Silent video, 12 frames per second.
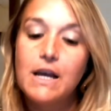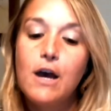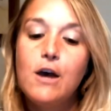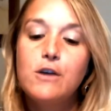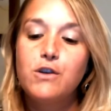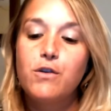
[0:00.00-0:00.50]

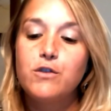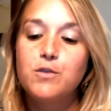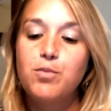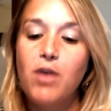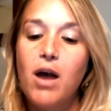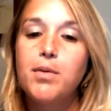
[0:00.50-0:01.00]
So there's
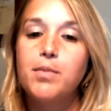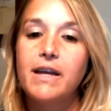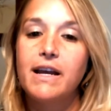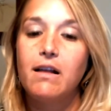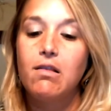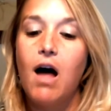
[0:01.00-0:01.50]
probably
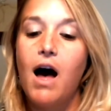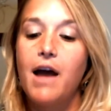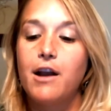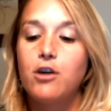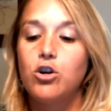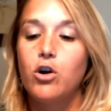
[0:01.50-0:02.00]
a lot
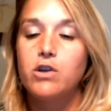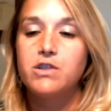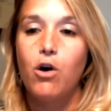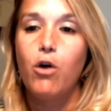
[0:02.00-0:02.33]
across all